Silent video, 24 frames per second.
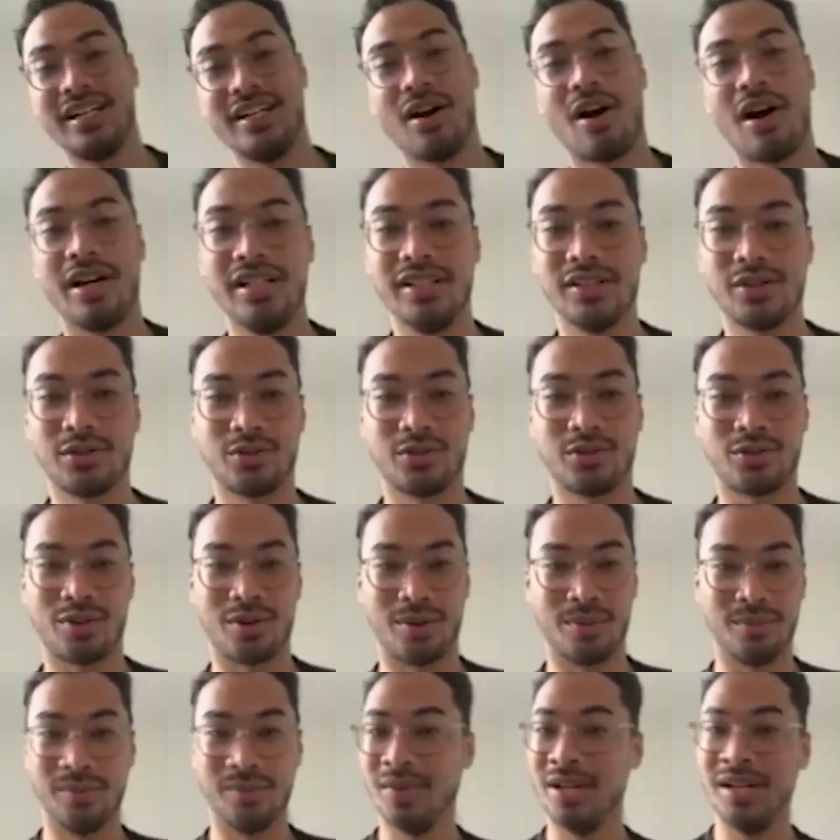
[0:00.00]
artist
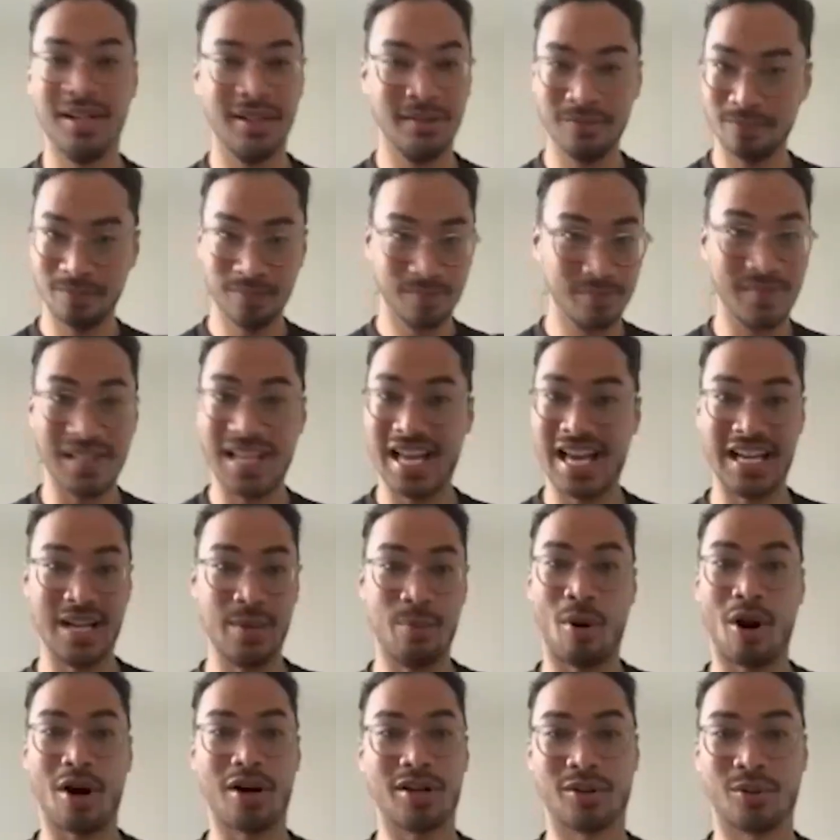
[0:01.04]
from any
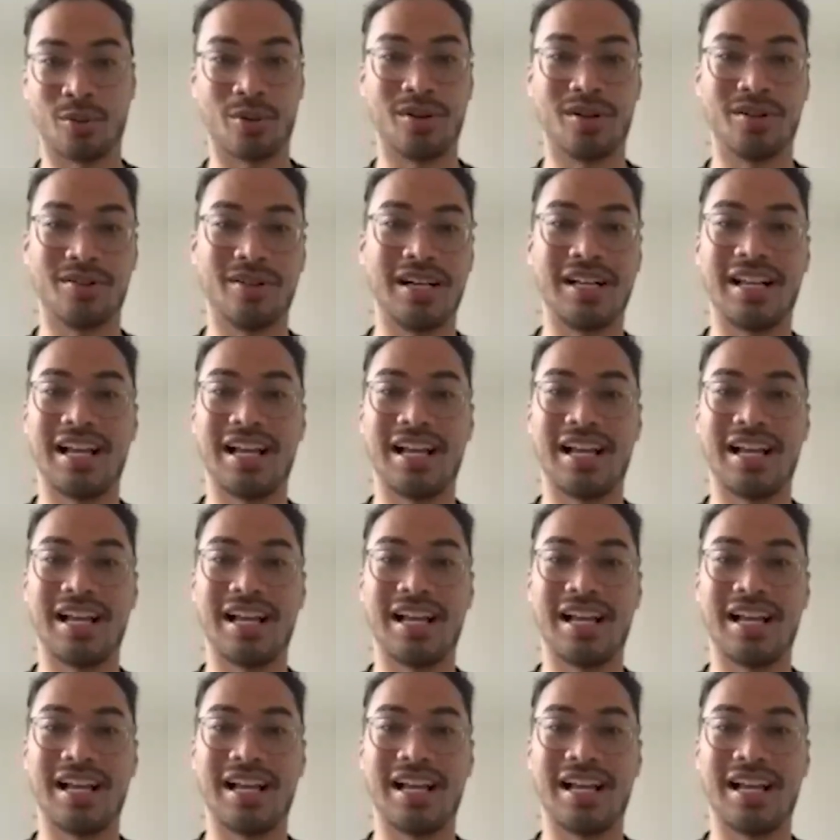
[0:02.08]
part of the world, right?